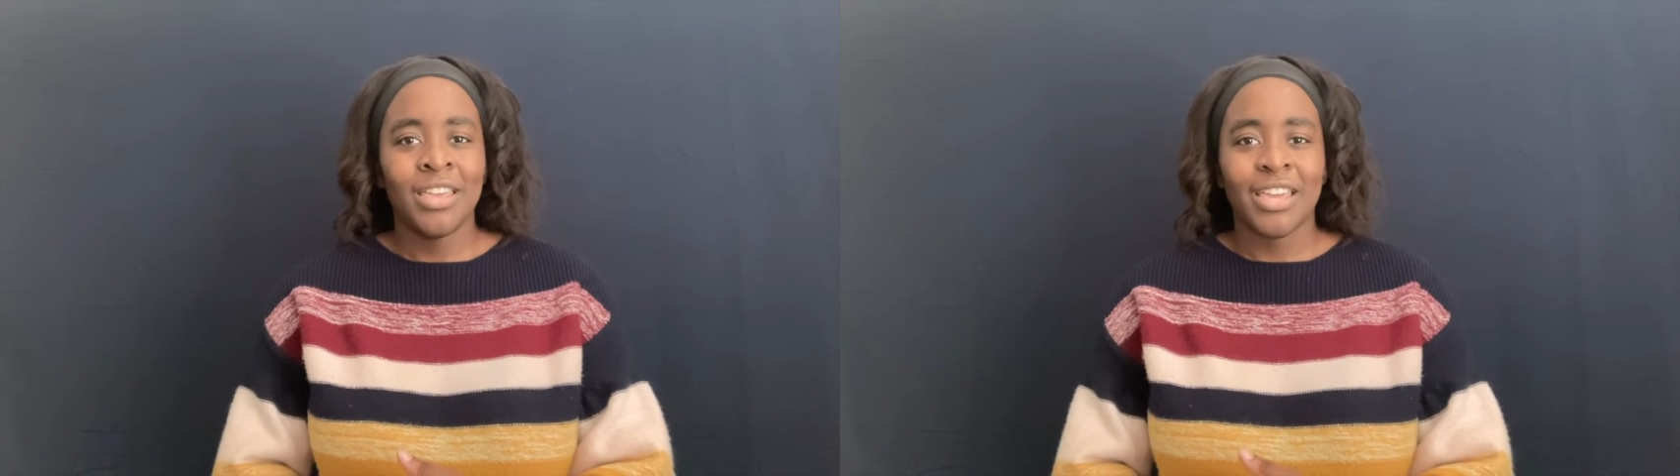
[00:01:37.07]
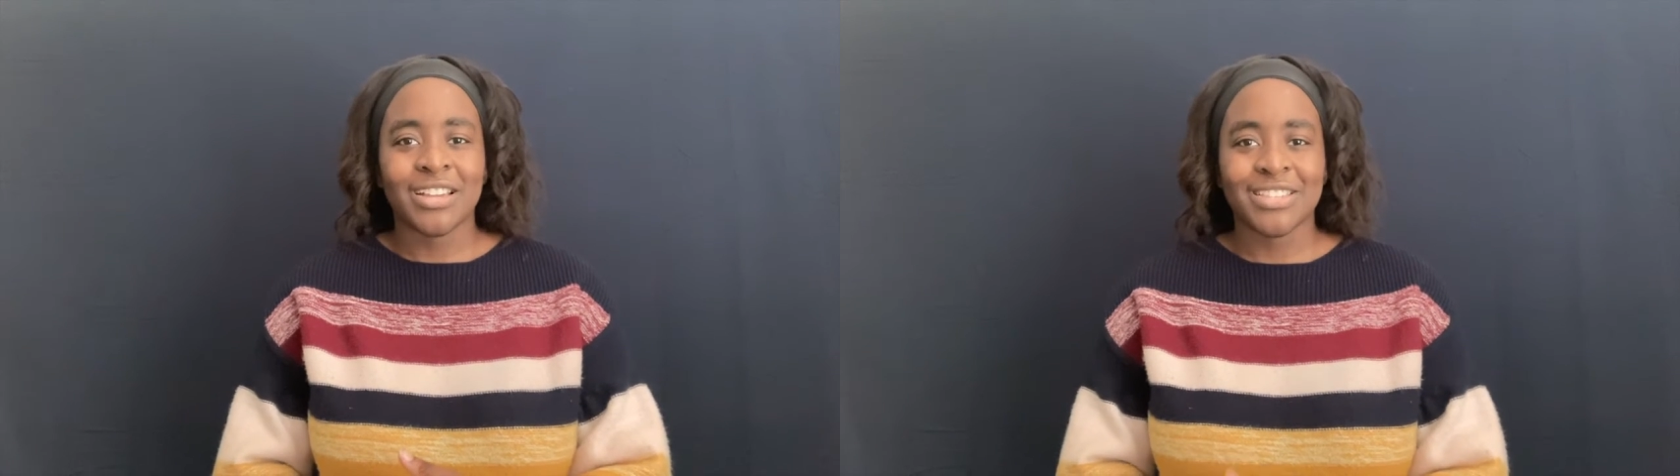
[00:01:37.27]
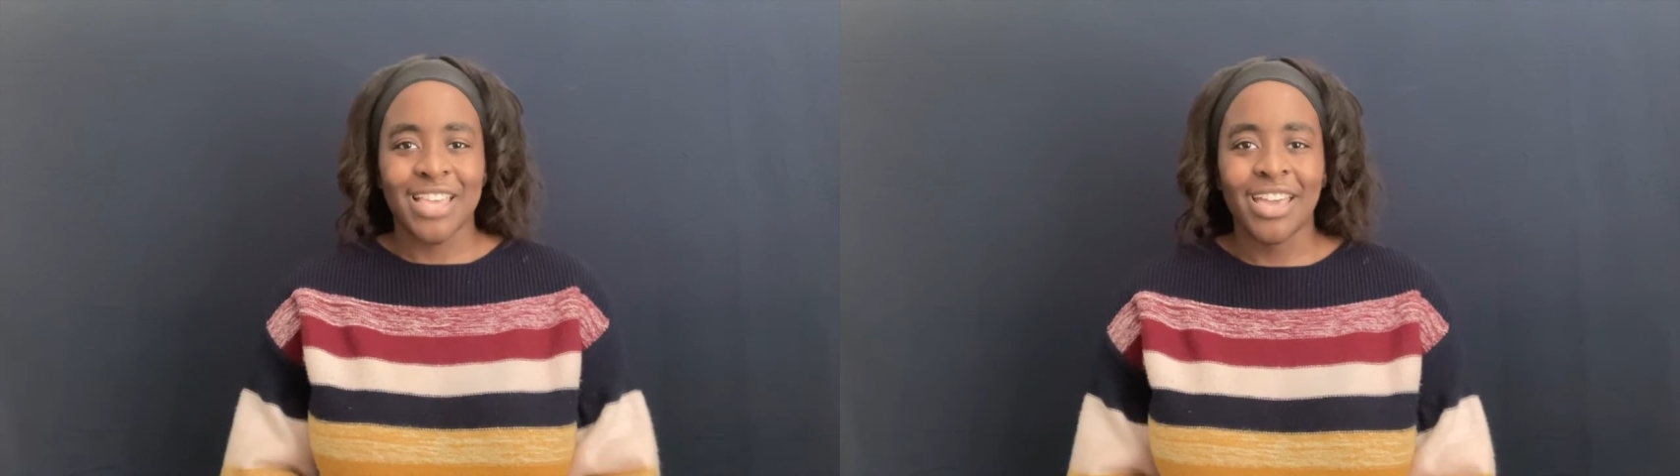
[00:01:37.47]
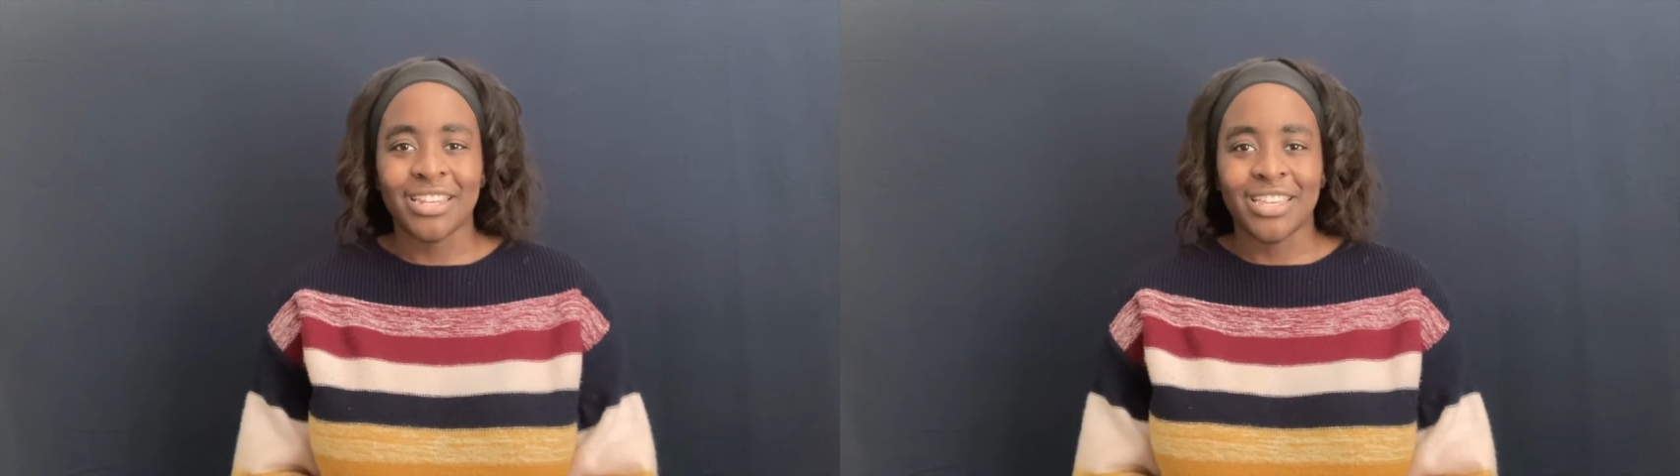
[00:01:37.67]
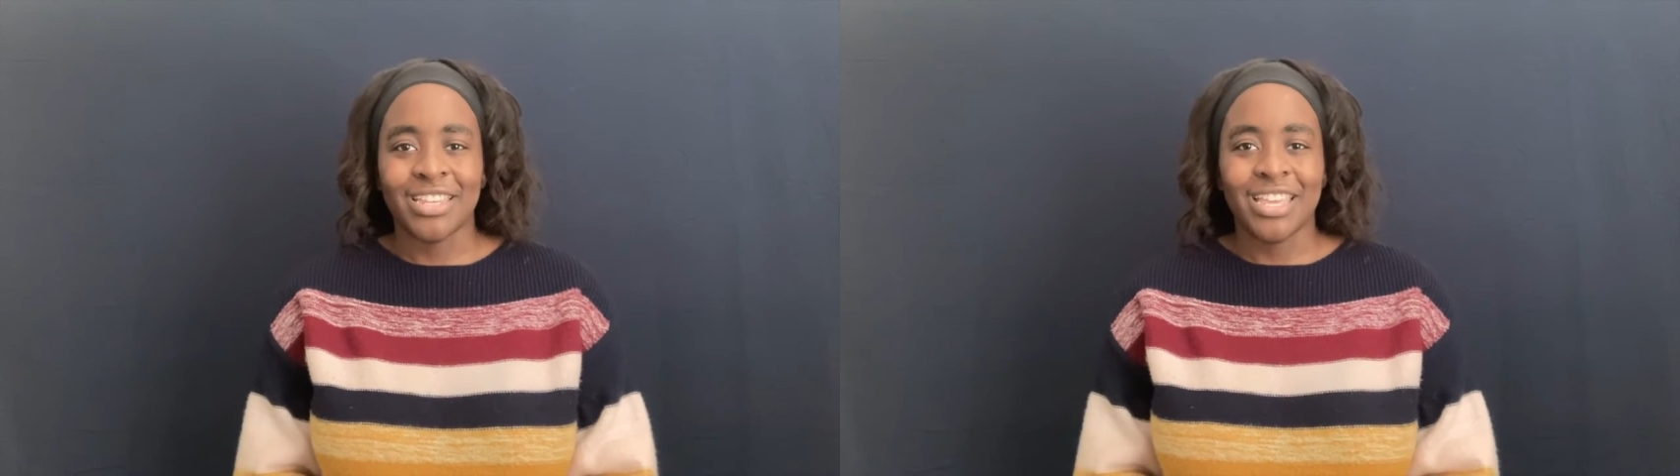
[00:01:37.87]

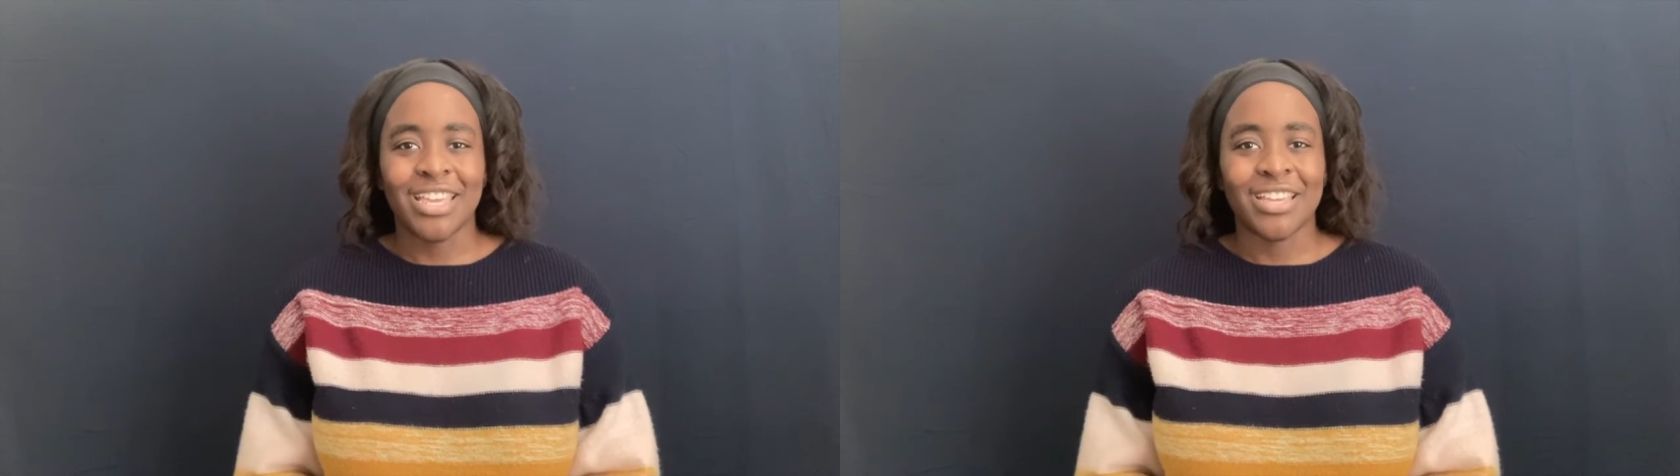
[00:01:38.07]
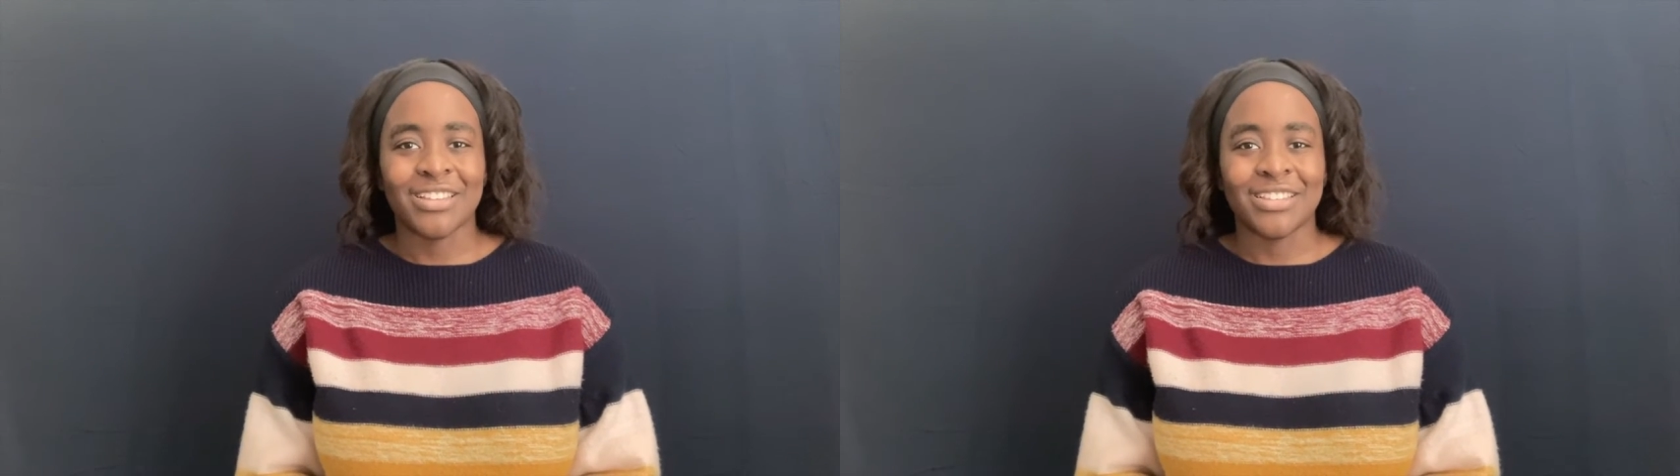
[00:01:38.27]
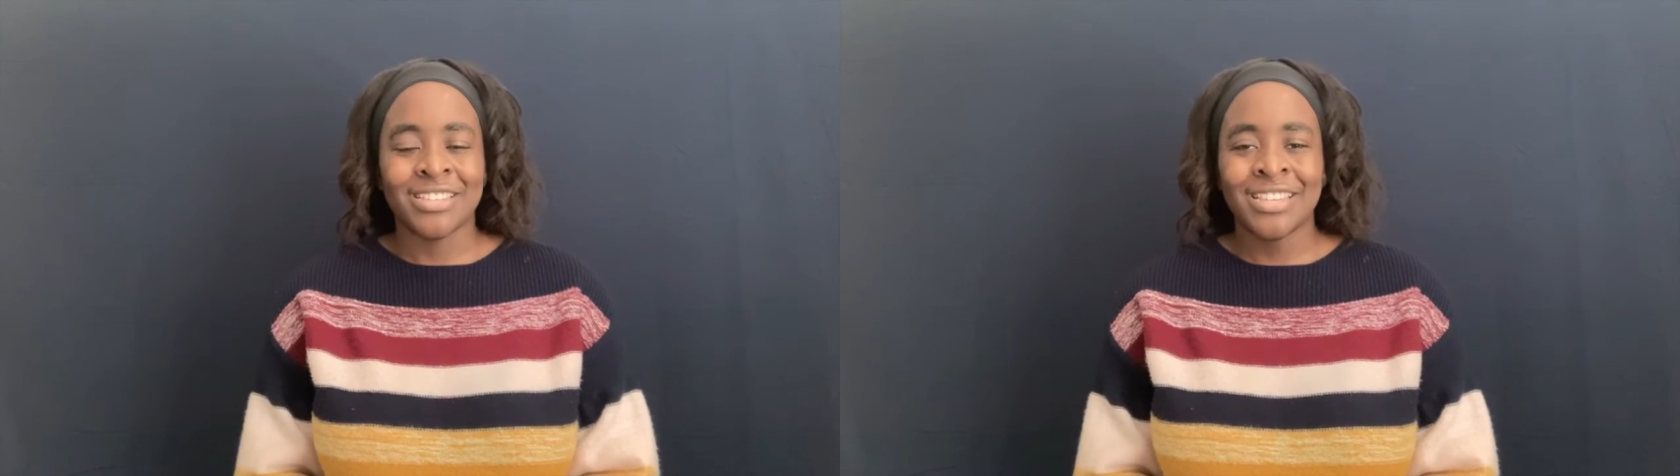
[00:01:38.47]
excited and